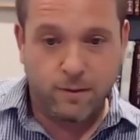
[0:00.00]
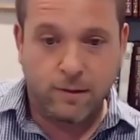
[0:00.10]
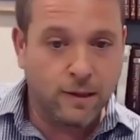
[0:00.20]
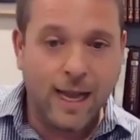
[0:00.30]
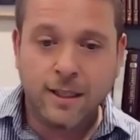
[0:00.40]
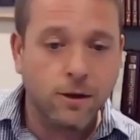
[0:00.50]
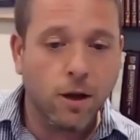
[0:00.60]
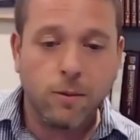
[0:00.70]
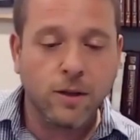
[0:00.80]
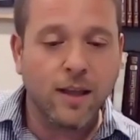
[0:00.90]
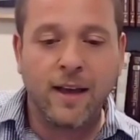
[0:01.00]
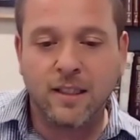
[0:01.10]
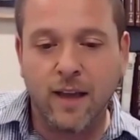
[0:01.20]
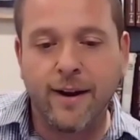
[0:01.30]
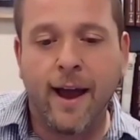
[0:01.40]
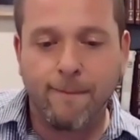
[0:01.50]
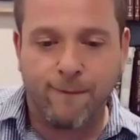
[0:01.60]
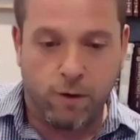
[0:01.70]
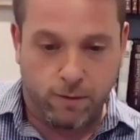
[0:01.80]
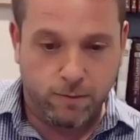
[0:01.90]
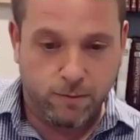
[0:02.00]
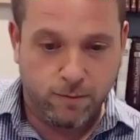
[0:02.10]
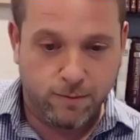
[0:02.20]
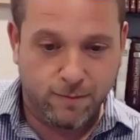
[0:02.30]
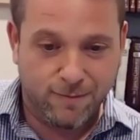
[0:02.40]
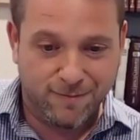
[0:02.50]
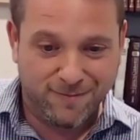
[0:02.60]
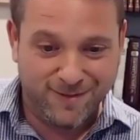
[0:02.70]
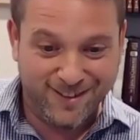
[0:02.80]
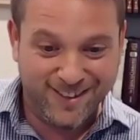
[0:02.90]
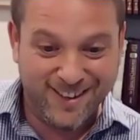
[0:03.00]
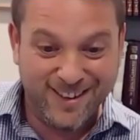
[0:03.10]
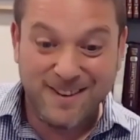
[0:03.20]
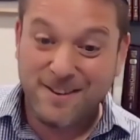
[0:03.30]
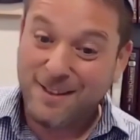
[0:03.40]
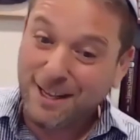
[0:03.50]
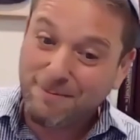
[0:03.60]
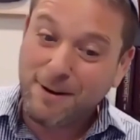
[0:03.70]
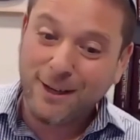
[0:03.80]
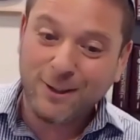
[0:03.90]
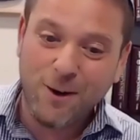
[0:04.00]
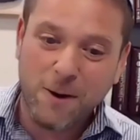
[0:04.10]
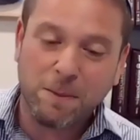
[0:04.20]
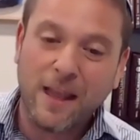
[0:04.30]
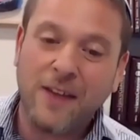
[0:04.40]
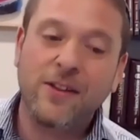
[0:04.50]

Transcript: that's not what I signed up for. Mm-hmm. That's very strong. And